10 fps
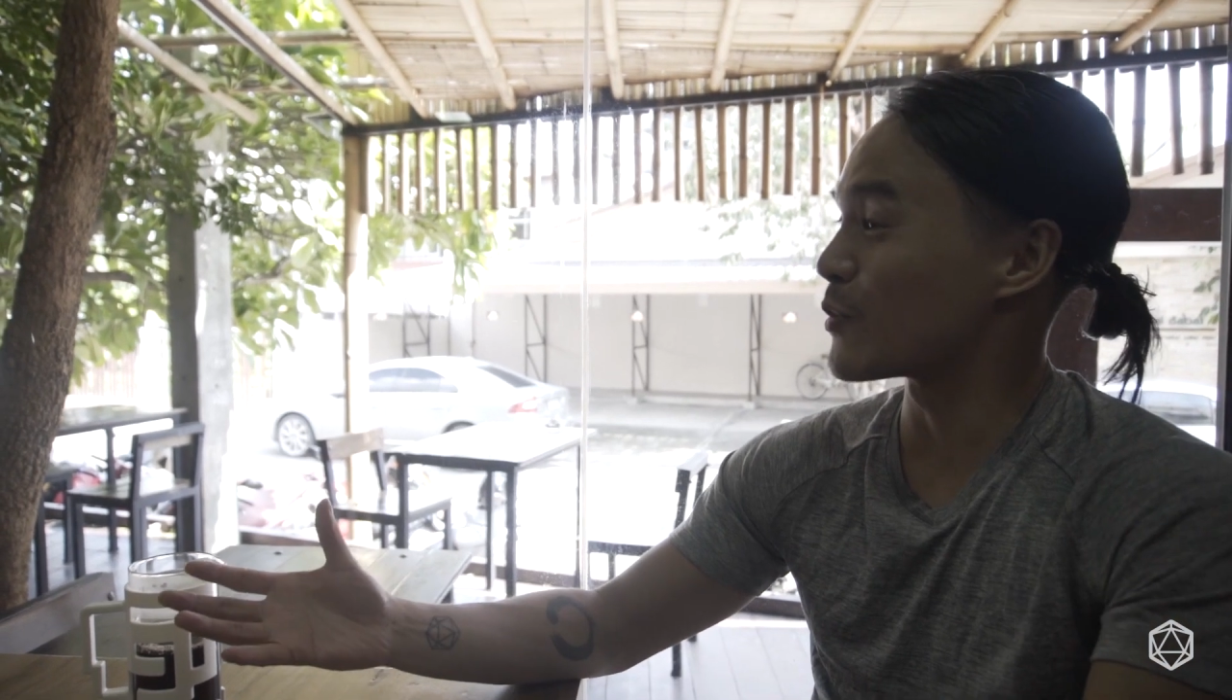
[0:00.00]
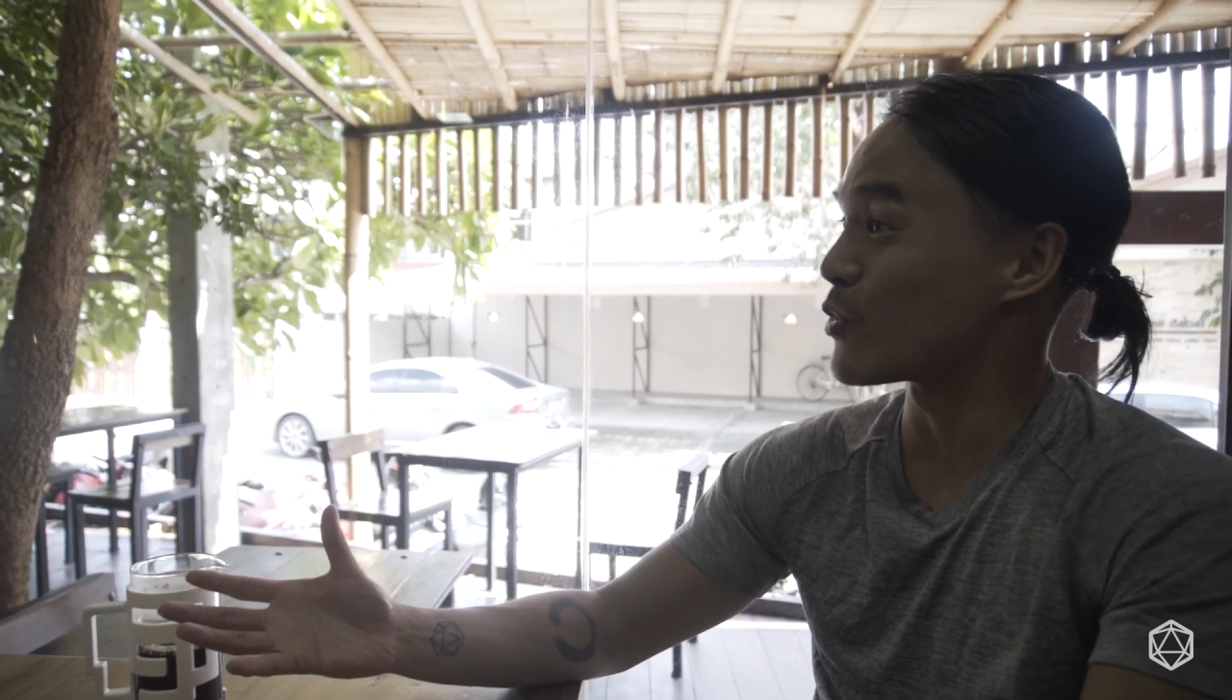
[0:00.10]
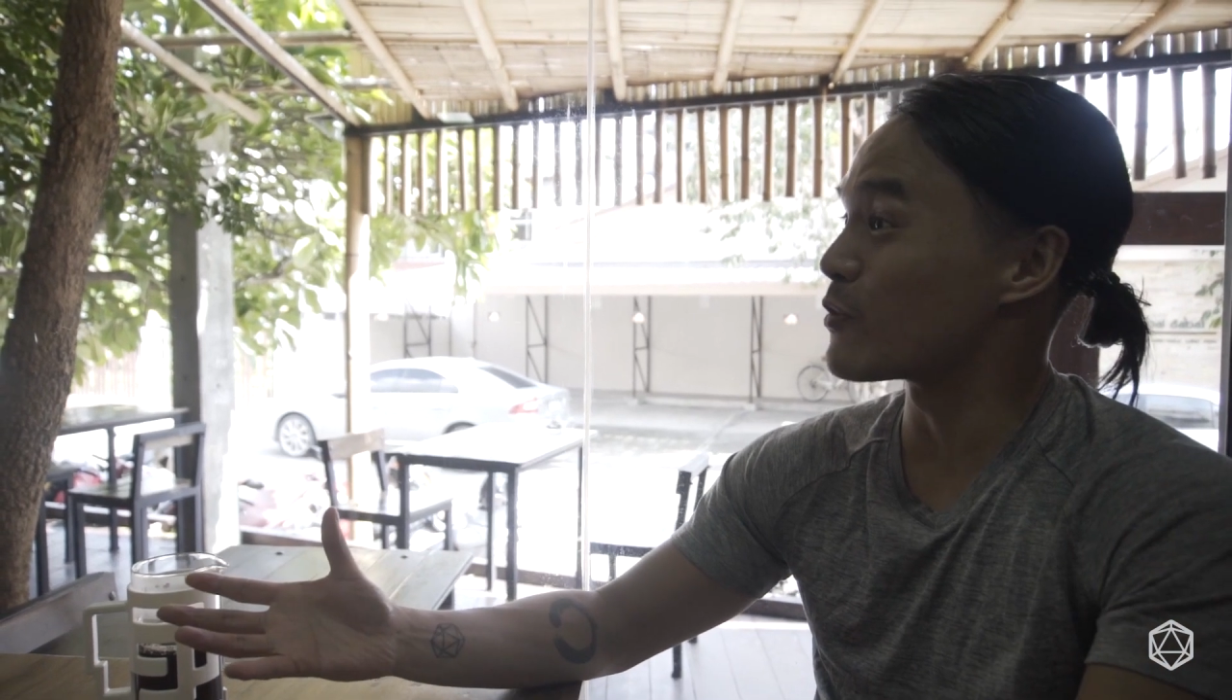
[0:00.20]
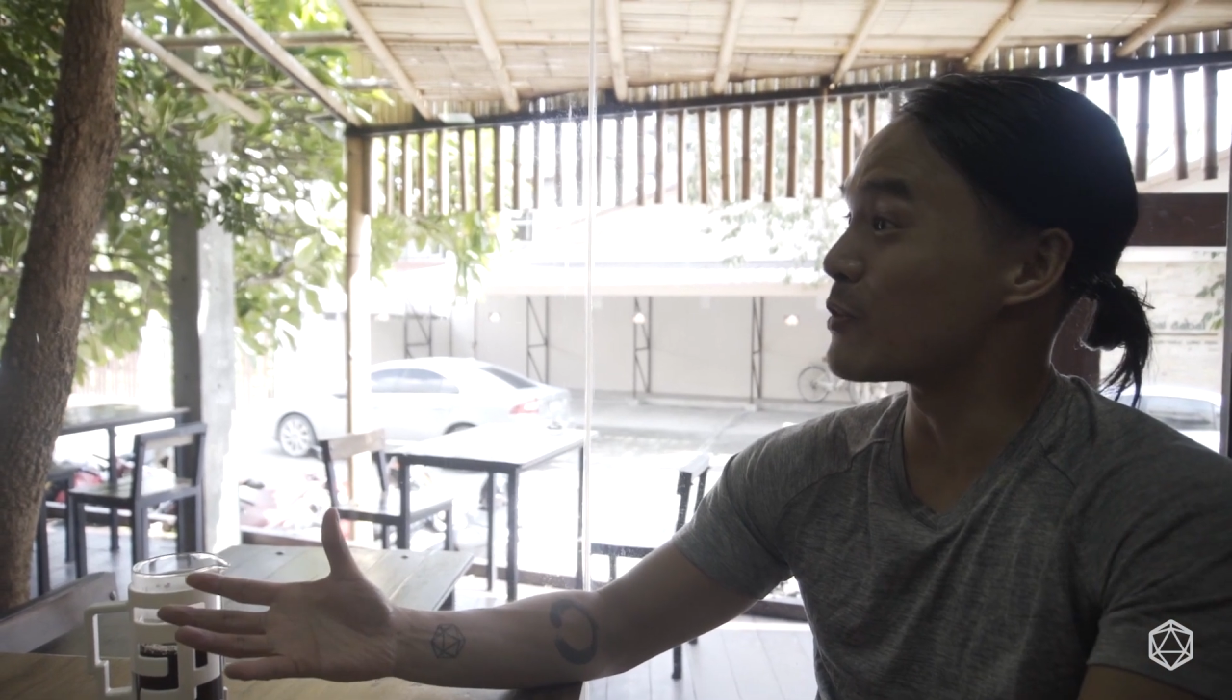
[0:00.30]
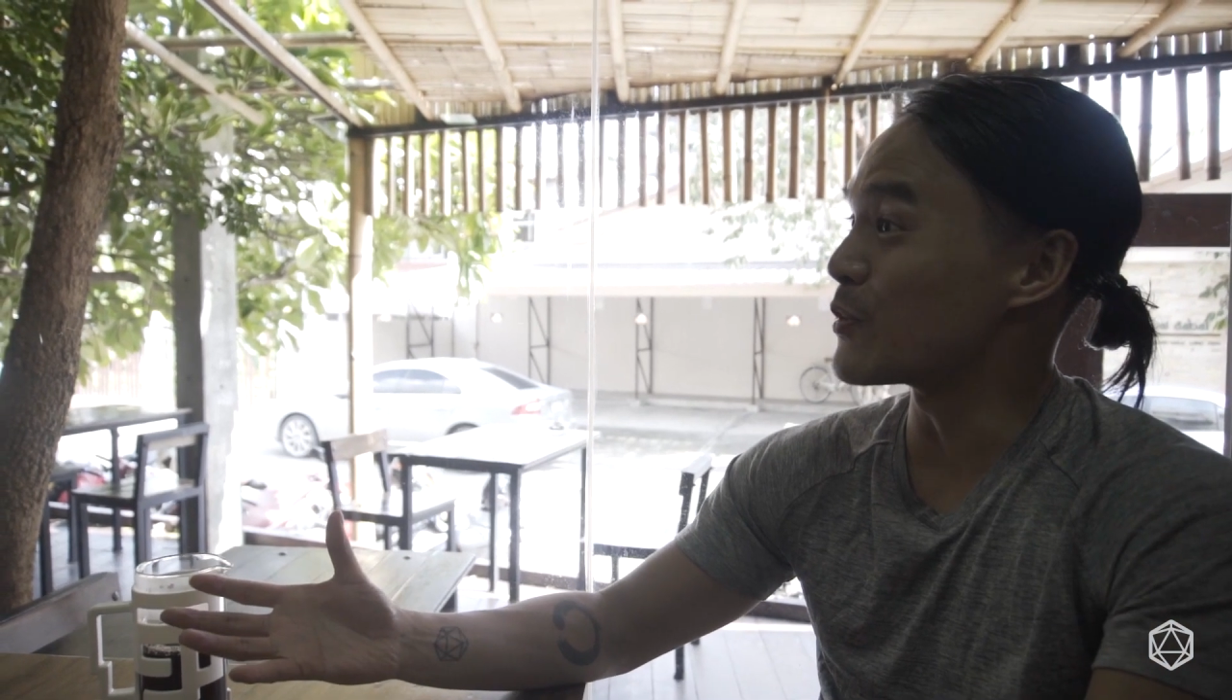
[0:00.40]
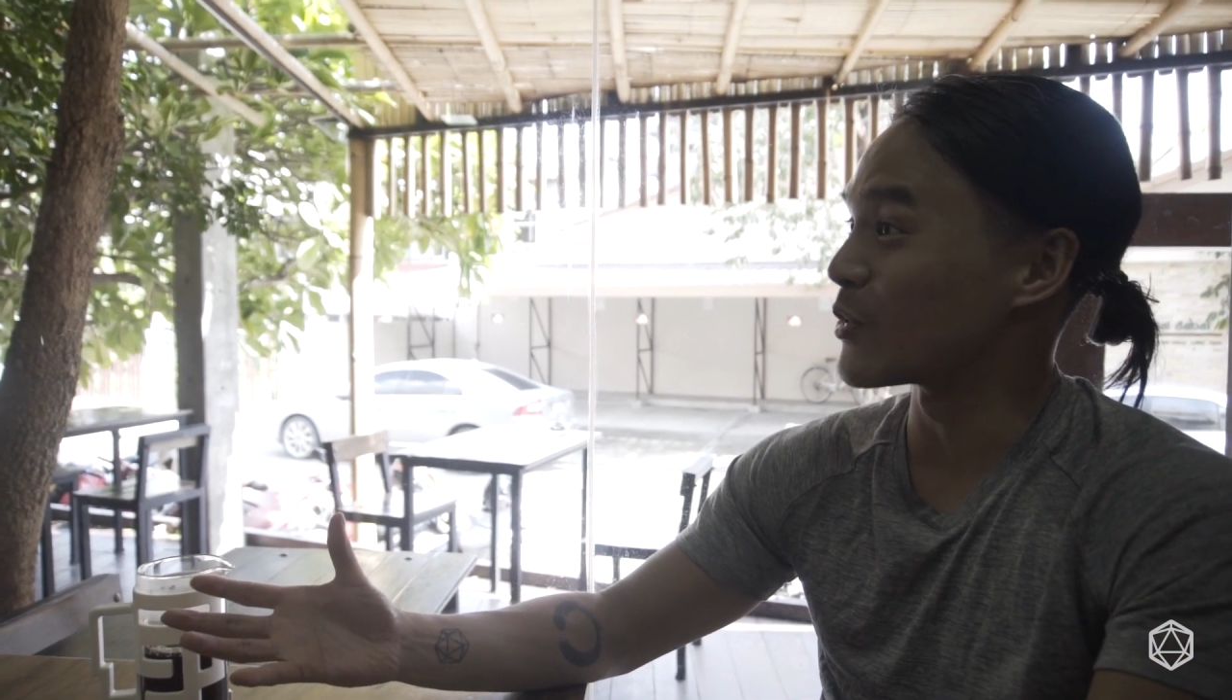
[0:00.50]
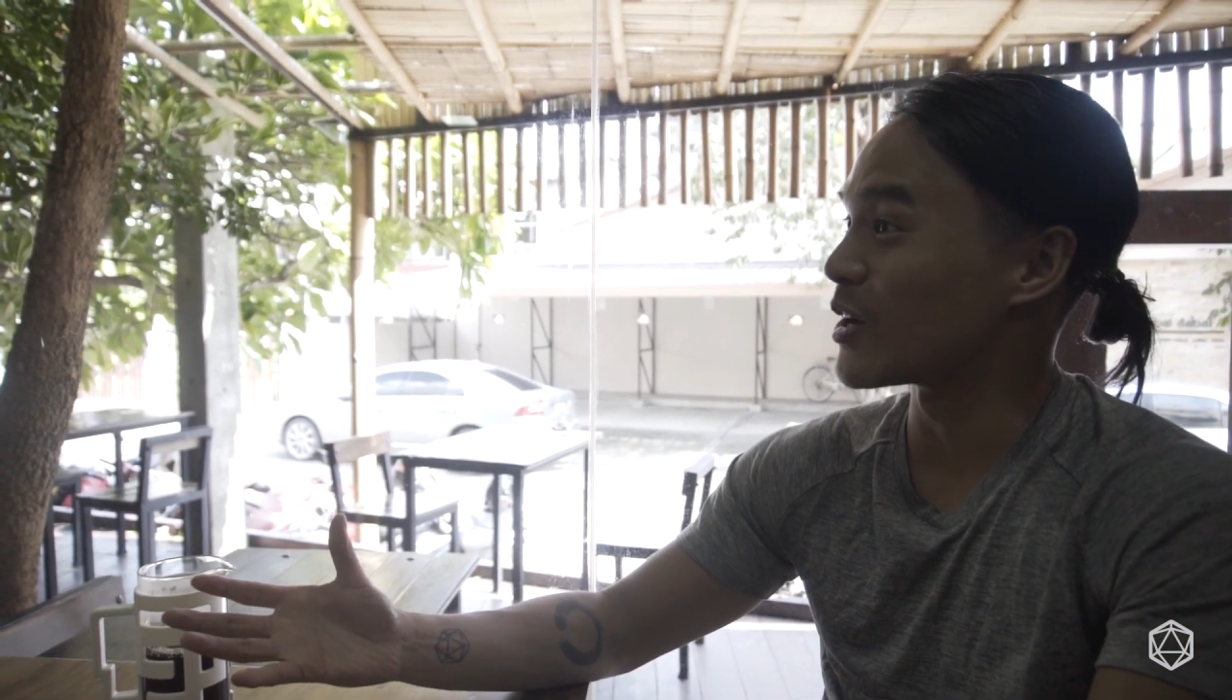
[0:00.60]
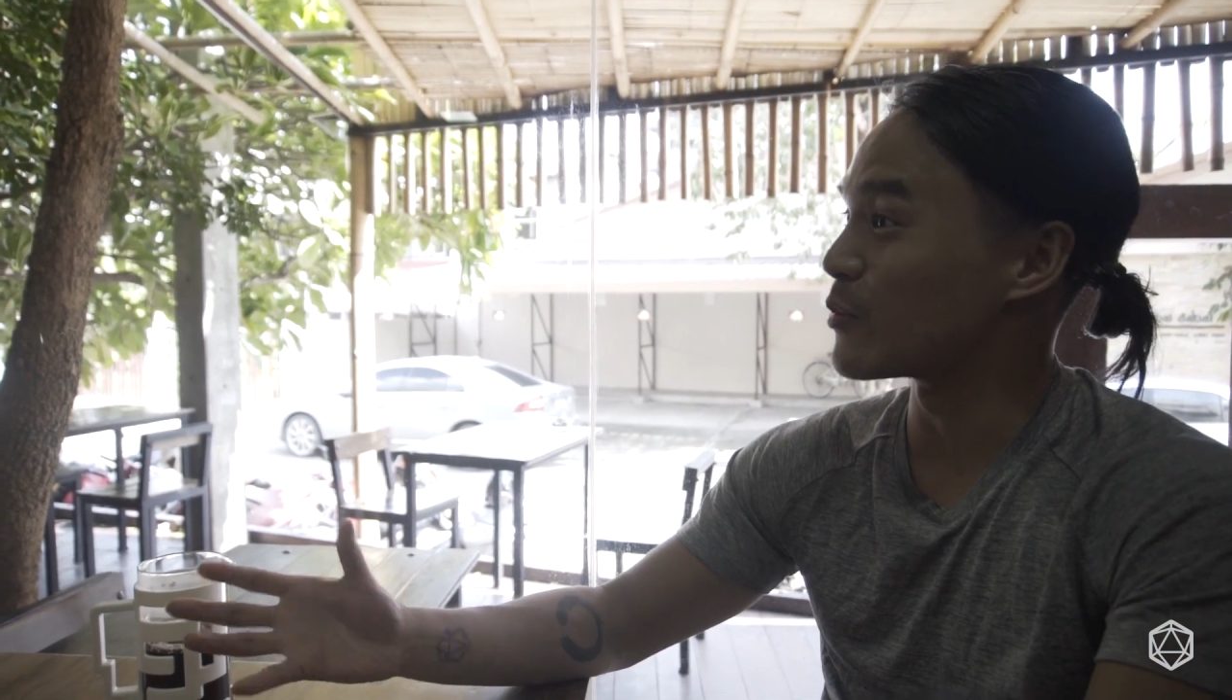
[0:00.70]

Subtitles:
a group of people, right?